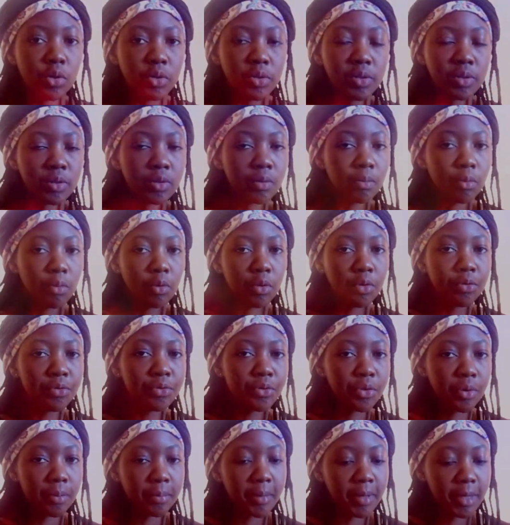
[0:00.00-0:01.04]
to move
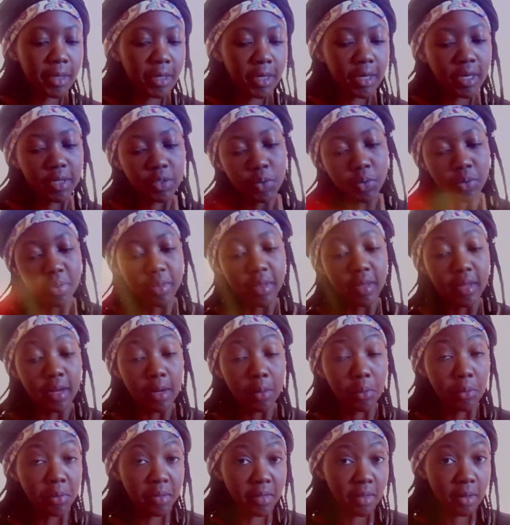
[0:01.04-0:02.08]
from here to there
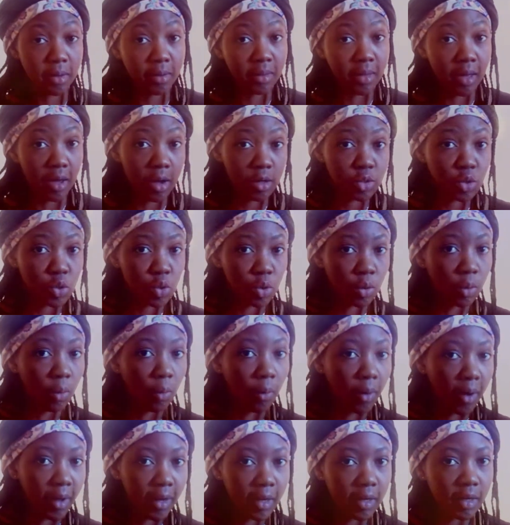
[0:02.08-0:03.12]
without the actual
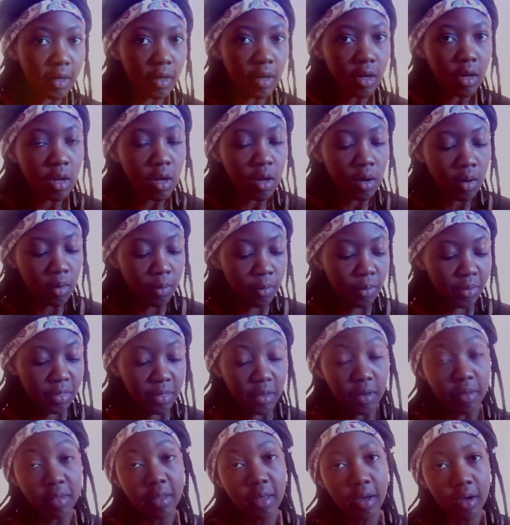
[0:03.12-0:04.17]
work,
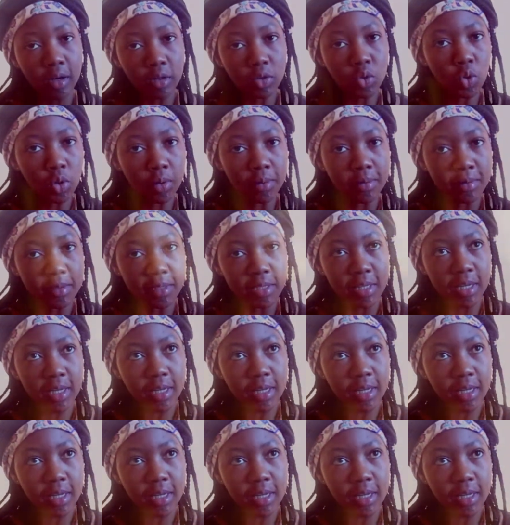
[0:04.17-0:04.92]
without the actual journey,